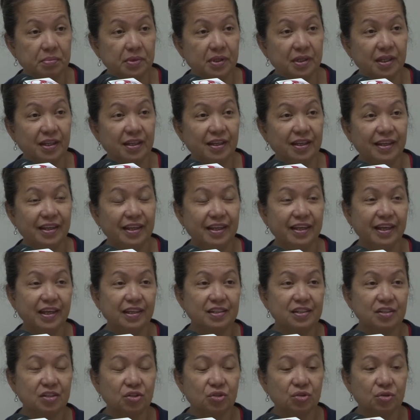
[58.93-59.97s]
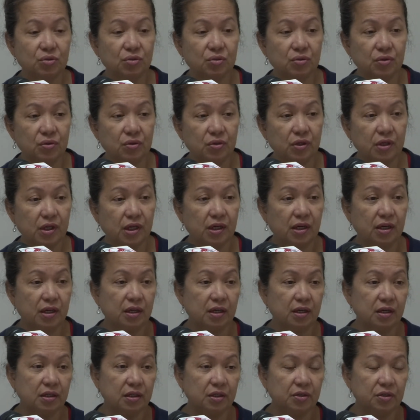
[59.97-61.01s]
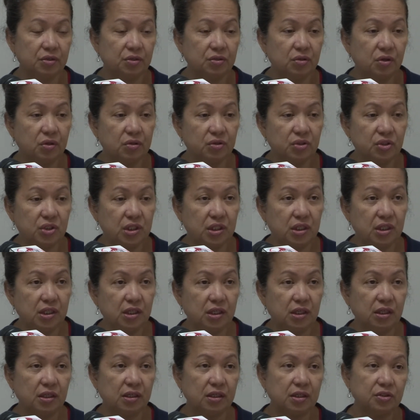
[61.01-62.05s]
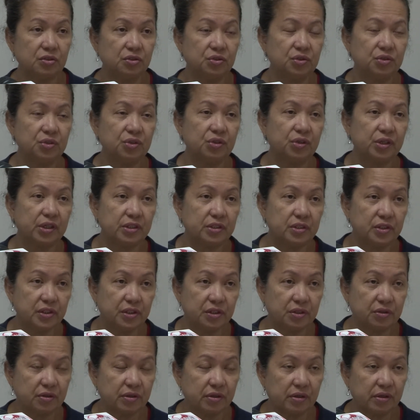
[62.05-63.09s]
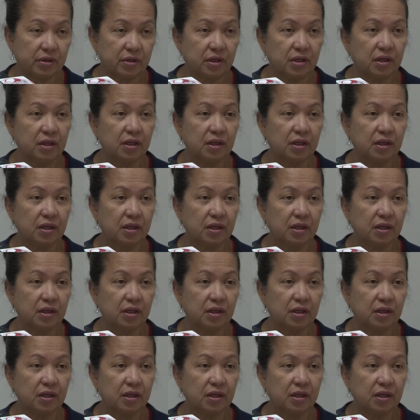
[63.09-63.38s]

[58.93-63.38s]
Yes. Yes, to uh, UOG junior and senior